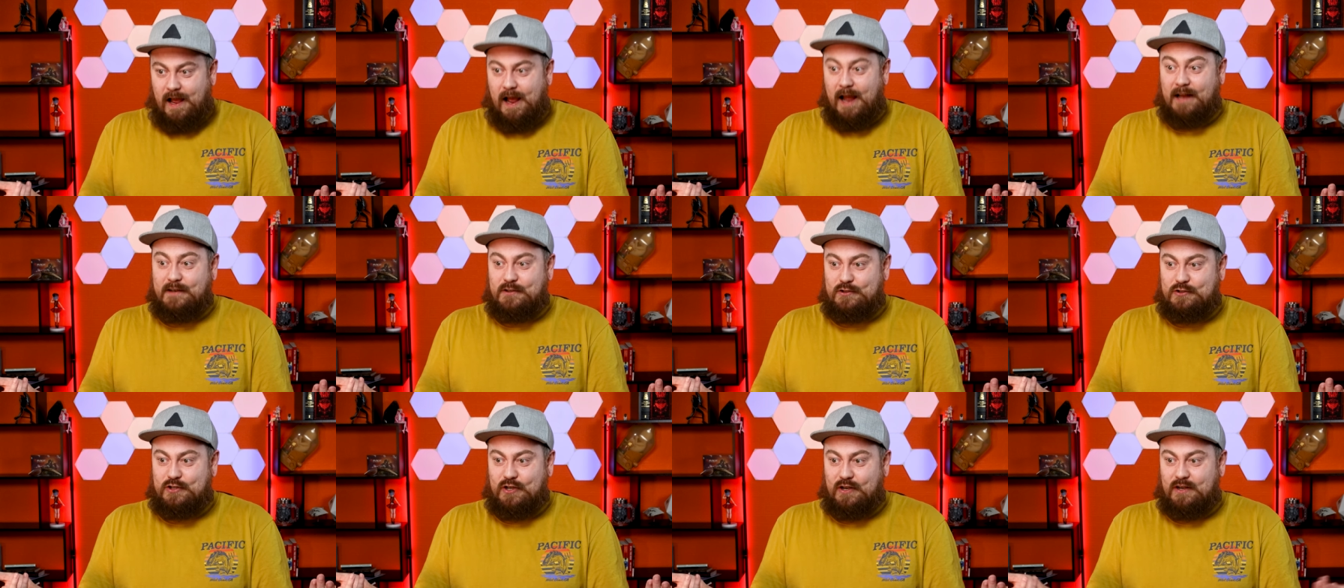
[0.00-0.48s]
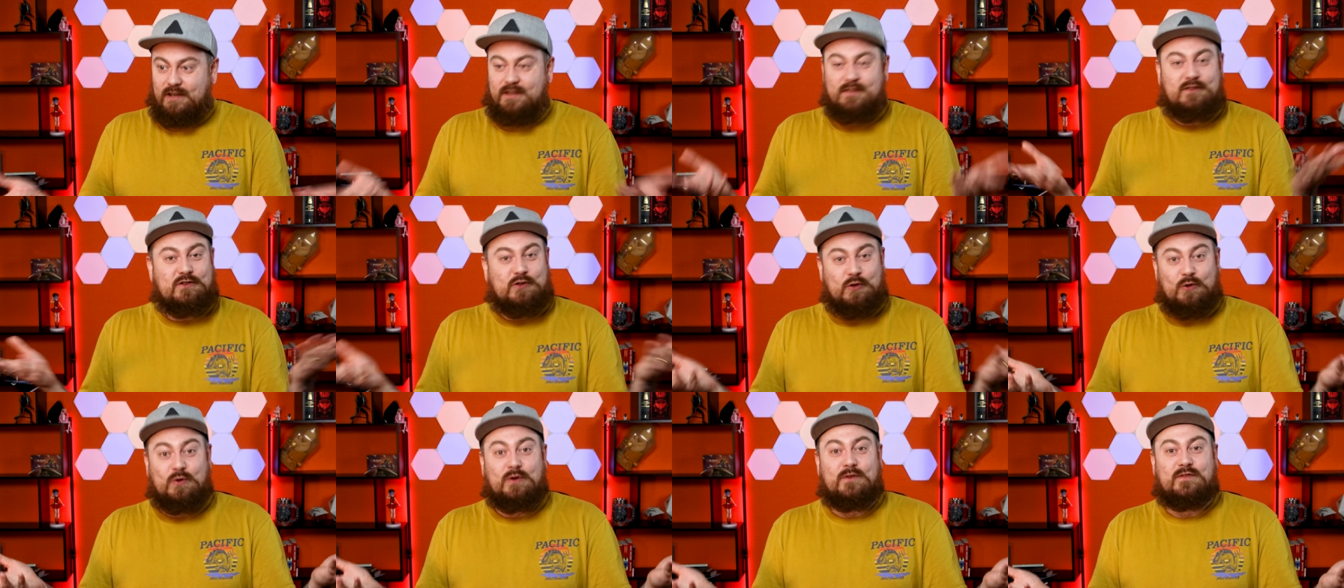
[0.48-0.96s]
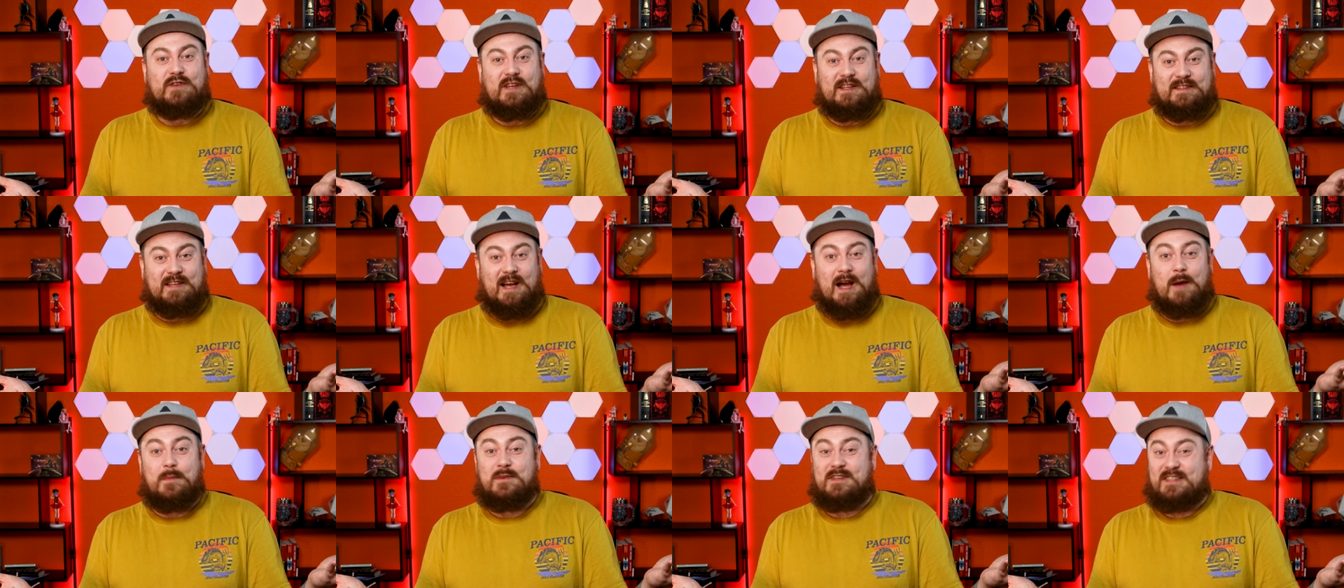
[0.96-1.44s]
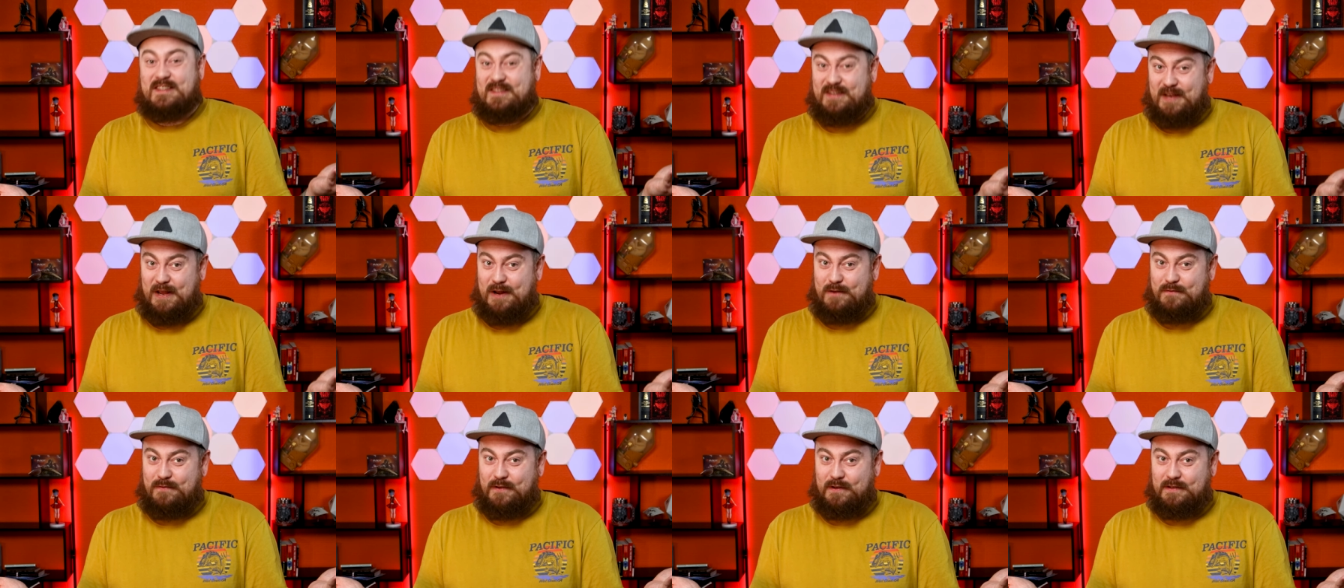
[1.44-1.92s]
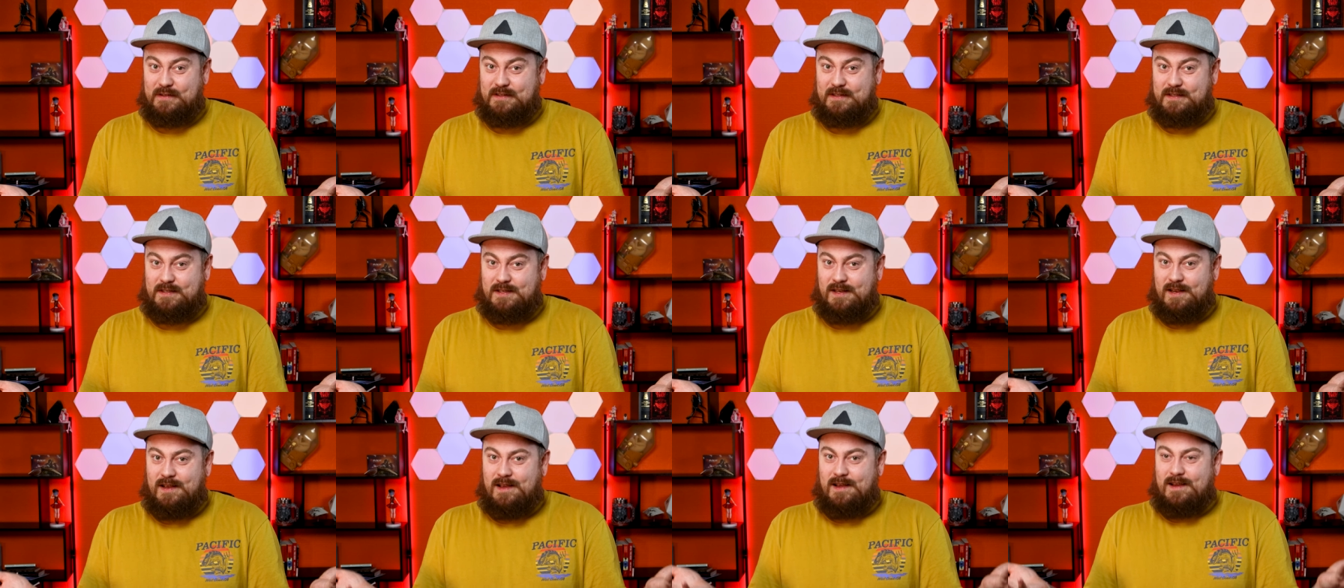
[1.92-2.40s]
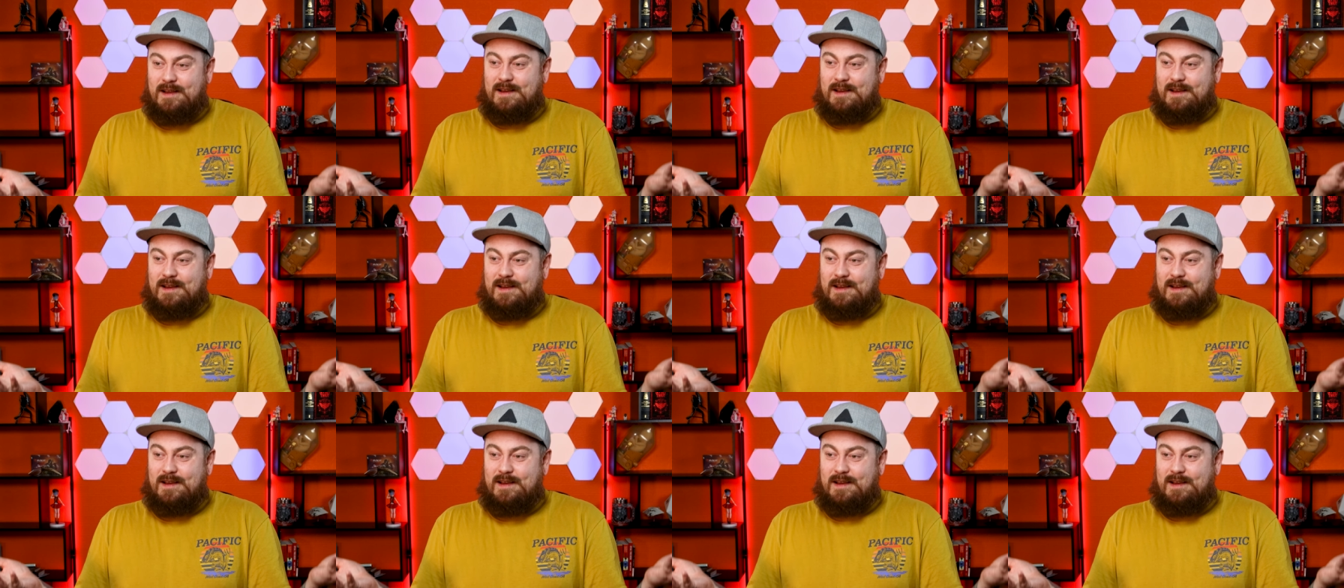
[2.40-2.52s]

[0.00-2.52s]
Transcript: injure two of Kadama's servants,